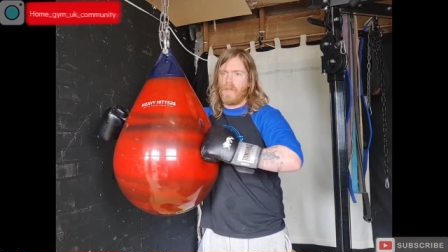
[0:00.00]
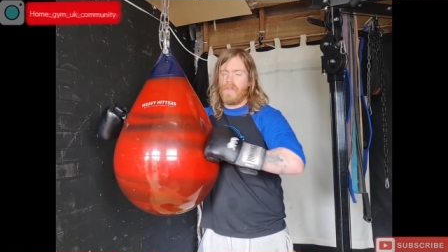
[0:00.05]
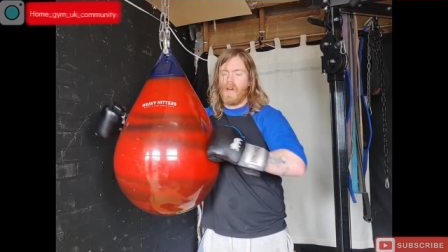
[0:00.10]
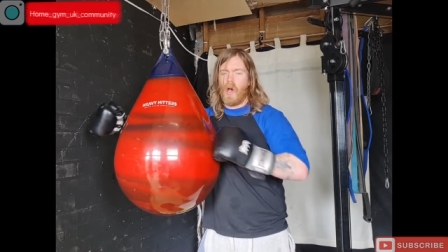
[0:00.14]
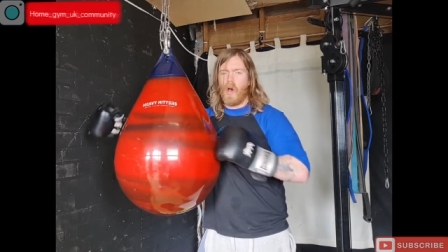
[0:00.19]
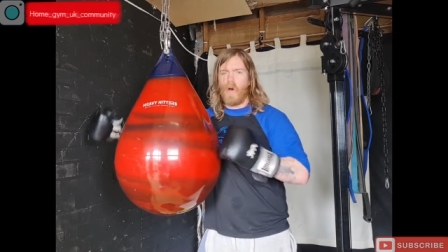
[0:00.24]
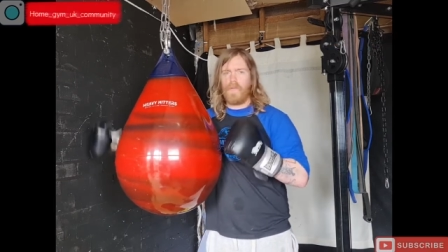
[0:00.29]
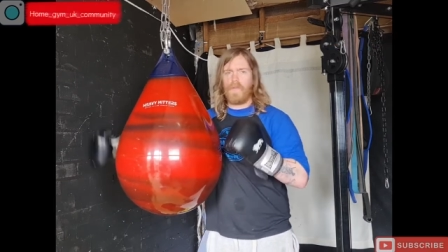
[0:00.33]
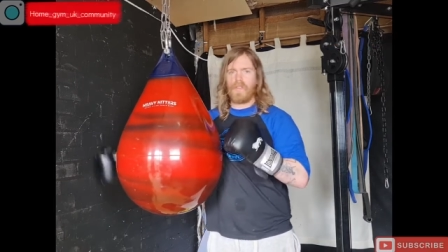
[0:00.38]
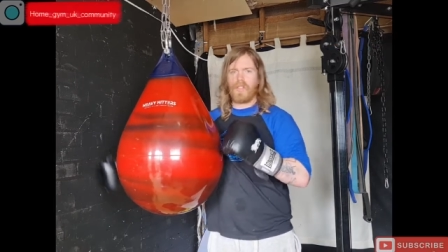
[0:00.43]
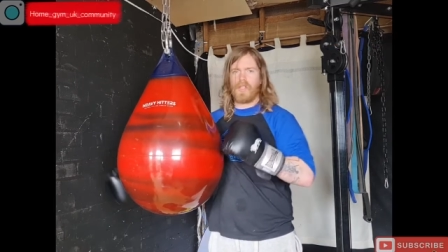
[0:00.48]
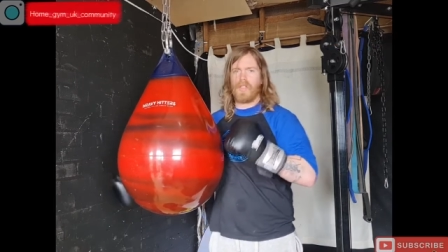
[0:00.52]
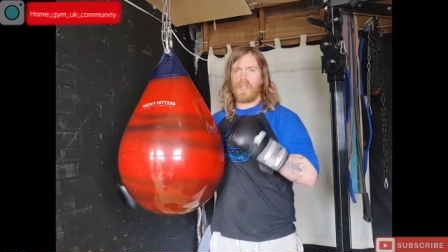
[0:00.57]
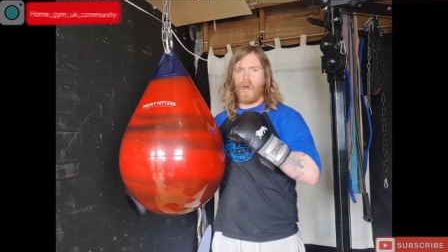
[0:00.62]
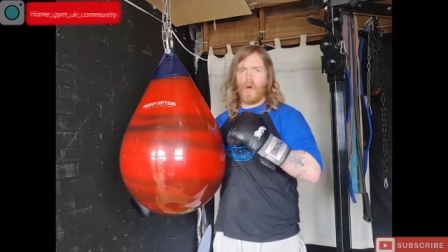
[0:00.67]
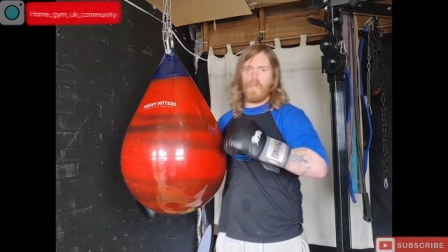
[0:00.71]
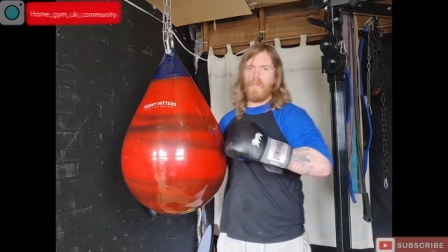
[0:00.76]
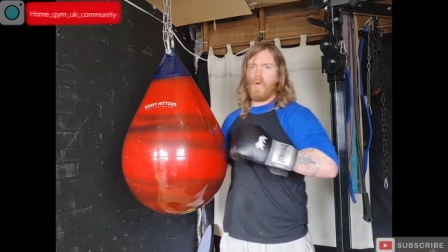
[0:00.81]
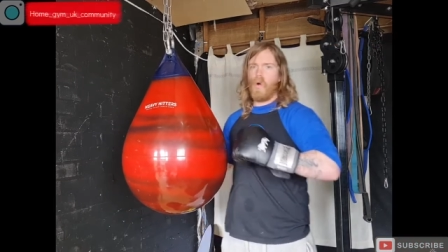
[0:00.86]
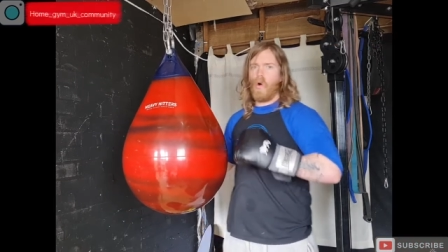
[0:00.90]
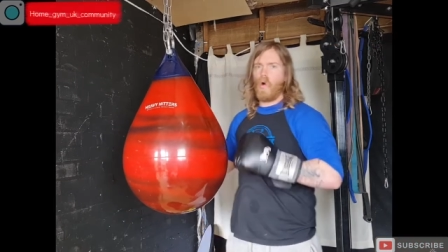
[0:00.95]
That offers a
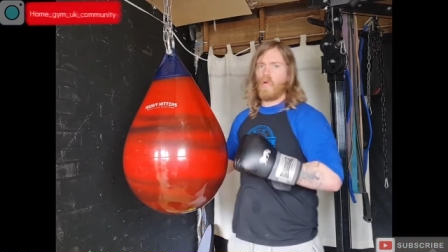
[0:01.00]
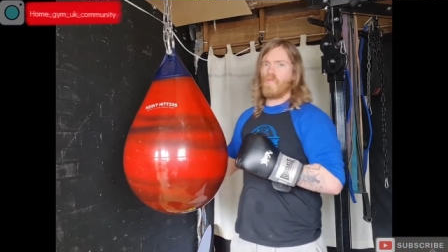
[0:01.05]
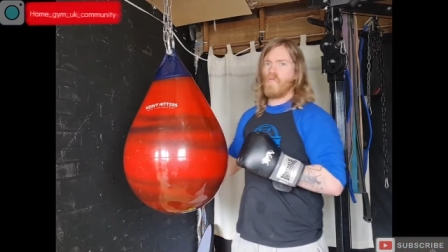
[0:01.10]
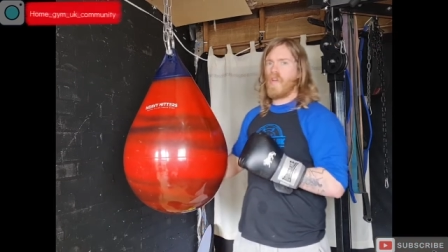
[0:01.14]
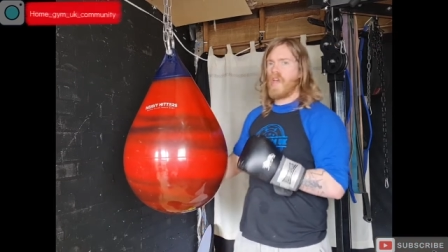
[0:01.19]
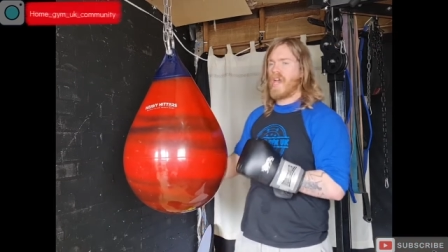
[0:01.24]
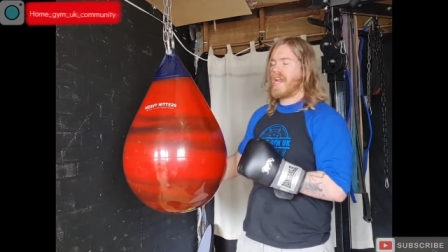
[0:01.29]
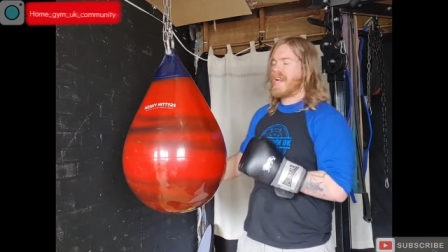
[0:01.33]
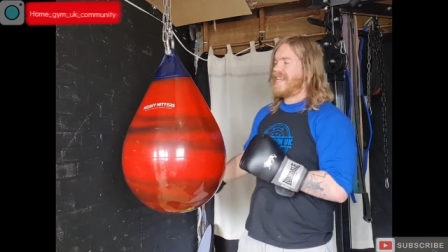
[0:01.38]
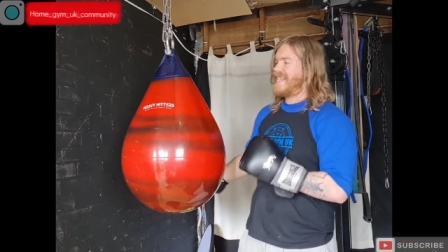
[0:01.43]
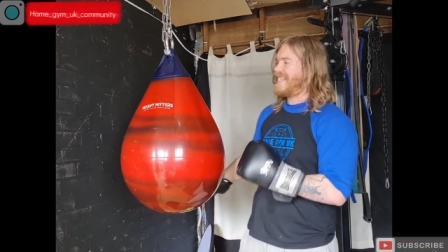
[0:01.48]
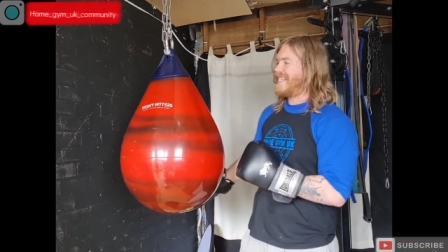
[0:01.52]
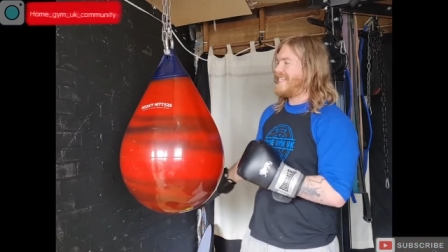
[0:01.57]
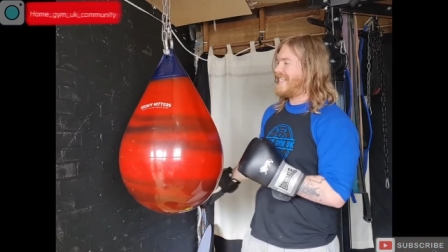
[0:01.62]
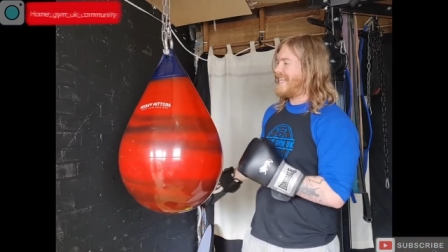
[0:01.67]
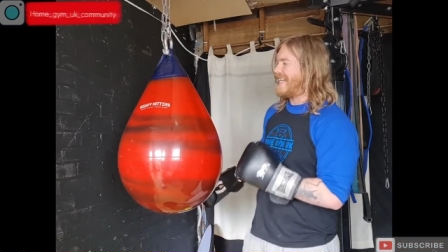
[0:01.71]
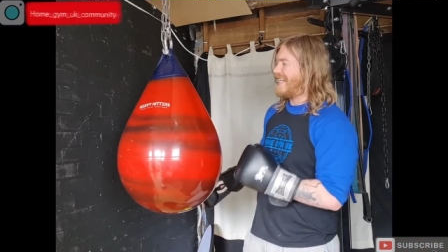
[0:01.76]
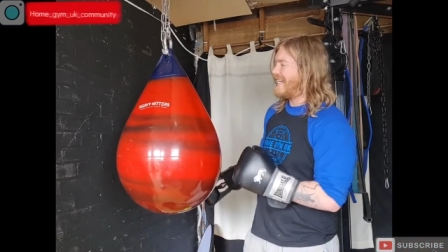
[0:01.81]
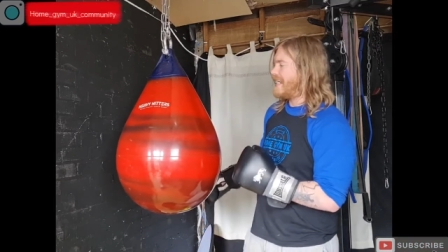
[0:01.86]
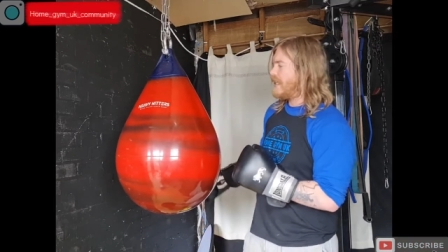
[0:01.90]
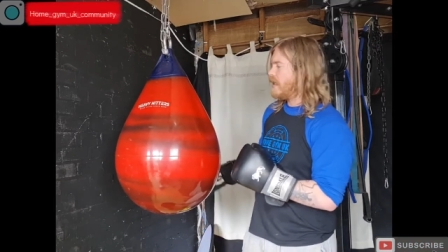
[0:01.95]
lot more
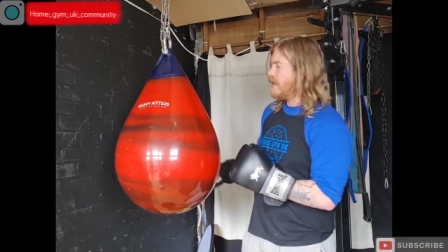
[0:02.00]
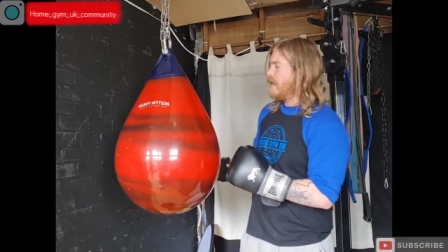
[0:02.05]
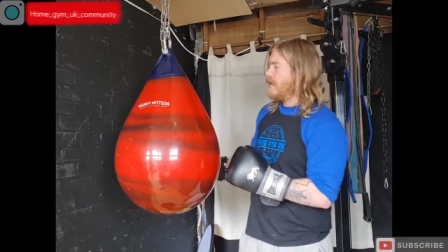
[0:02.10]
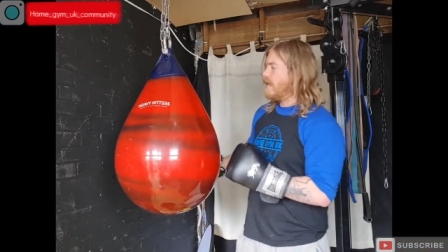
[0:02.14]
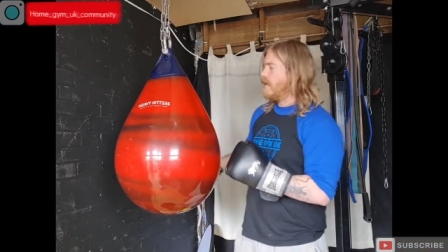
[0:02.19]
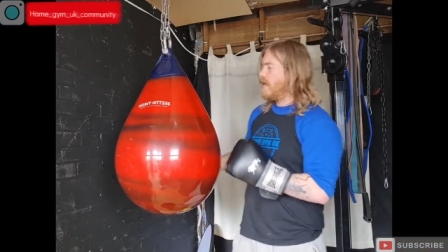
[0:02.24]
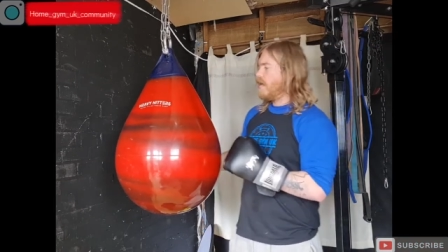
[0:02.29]
realistic